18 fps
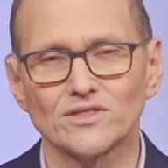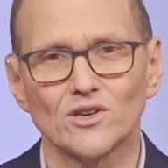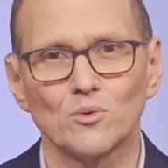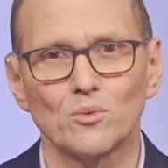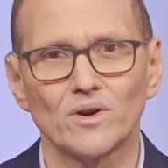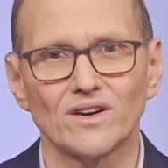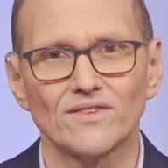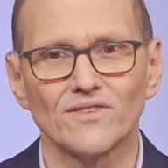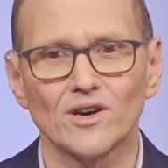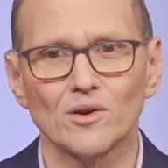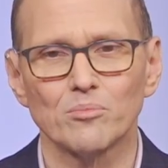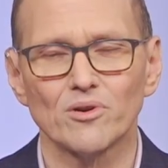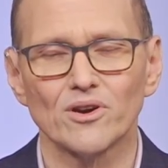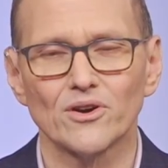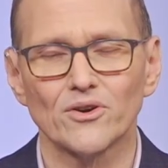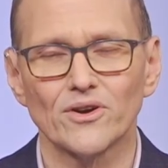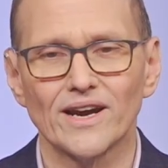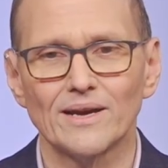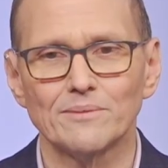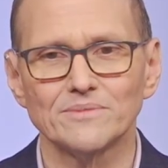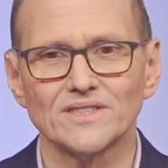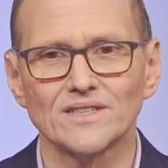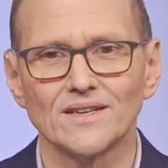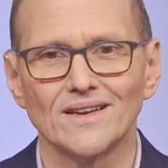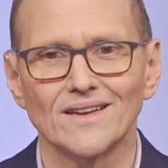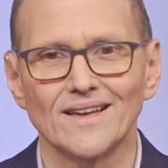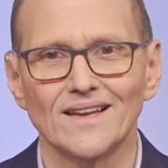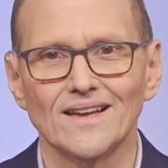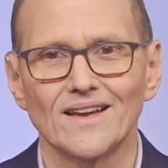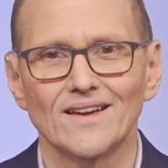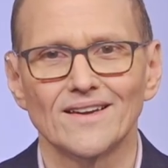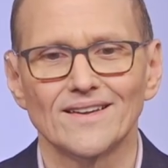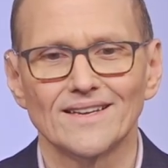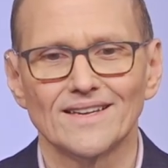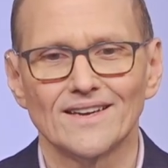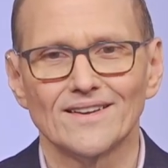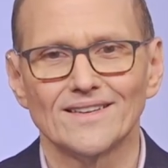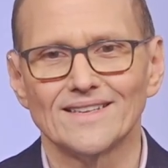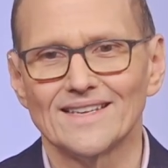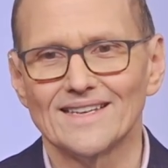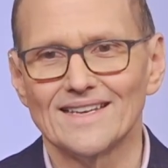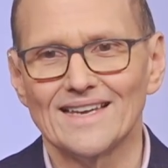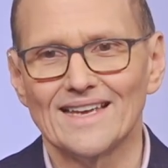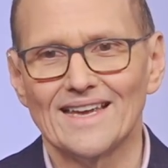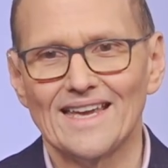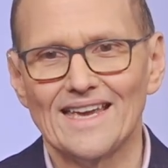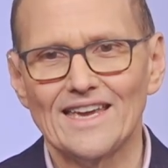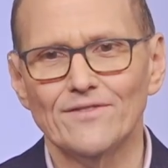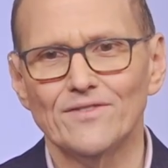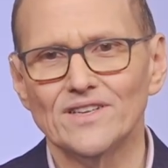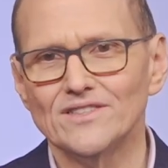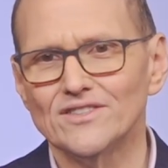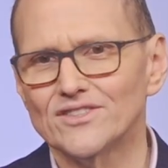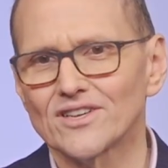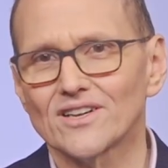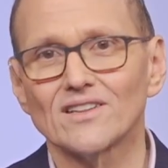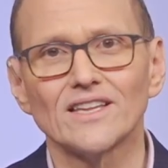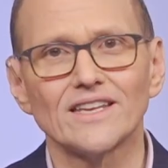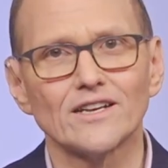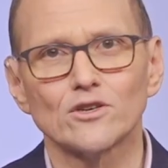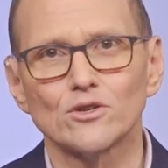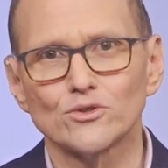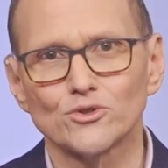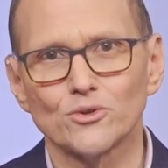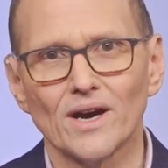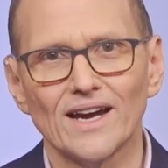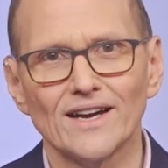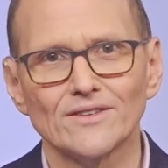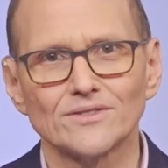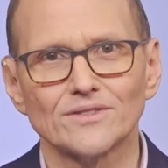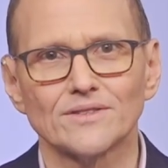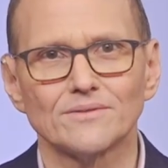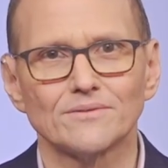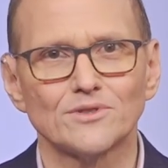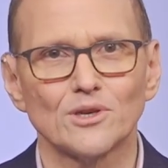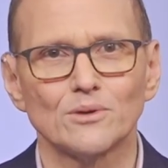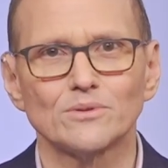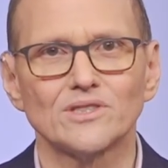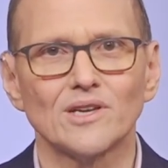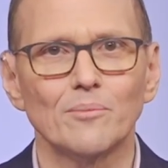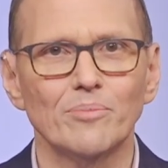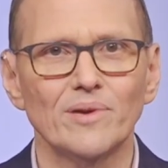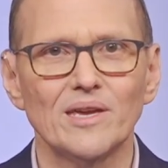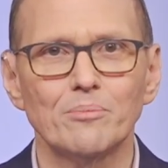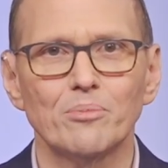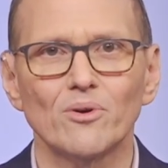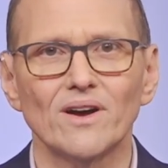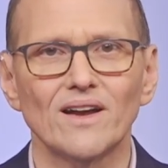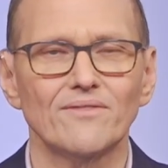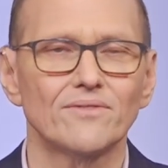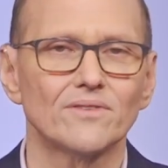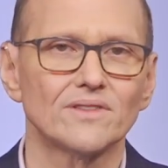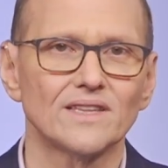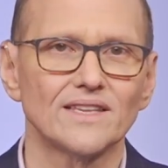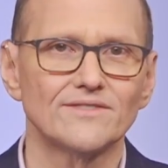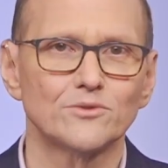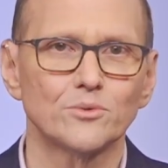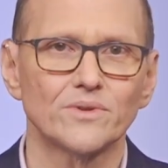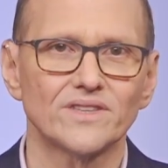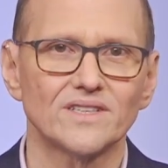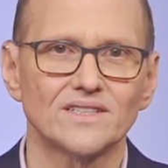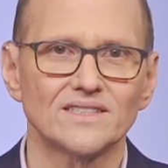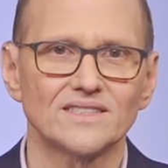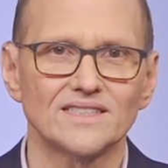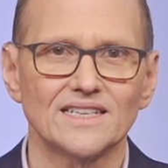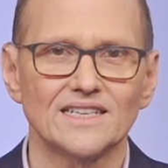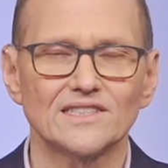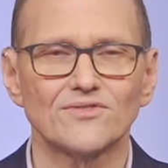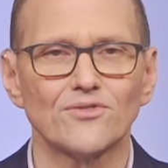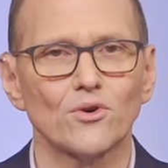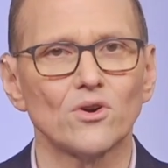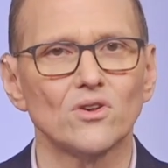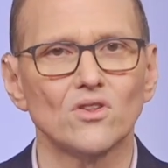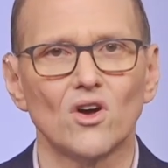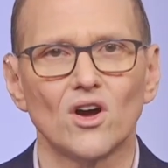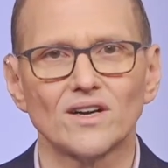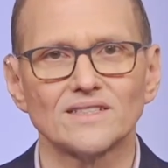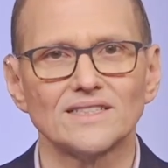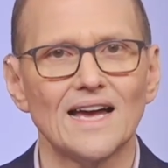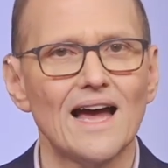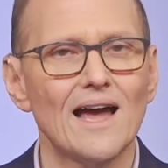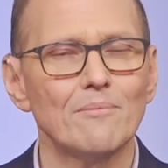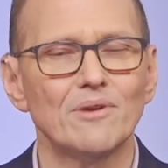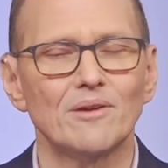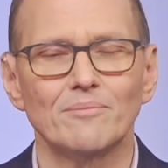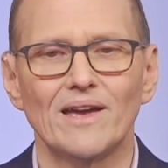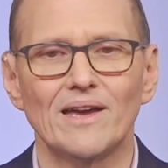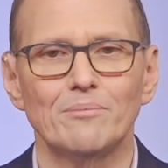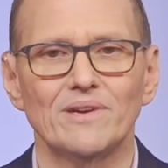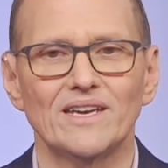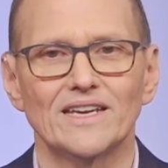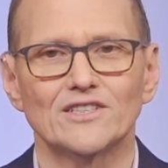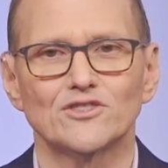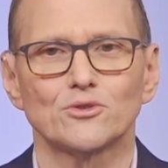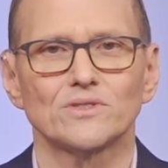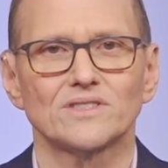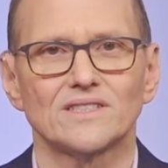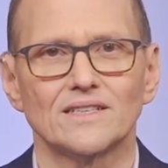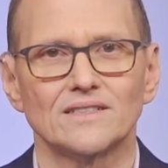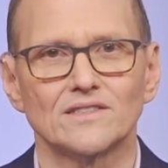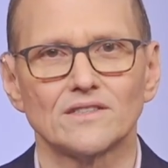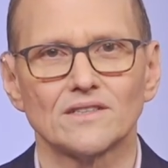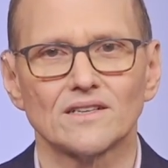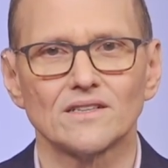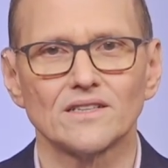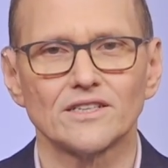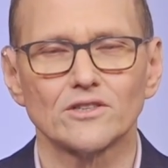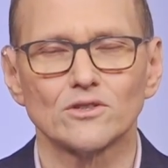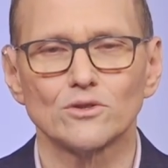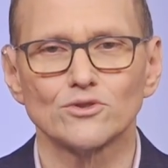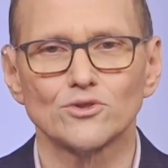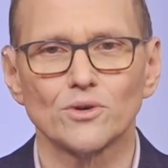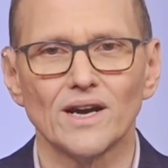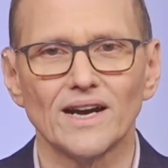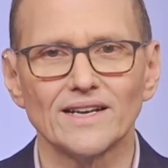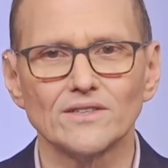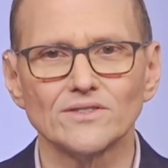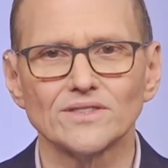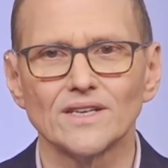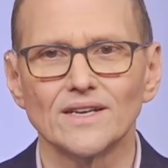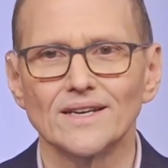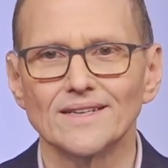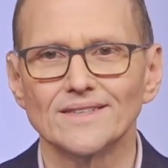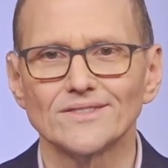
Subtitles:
one of our programs. Even to clinical trials. So some people have lived with the disease for a long time and may be interested in clinical trials.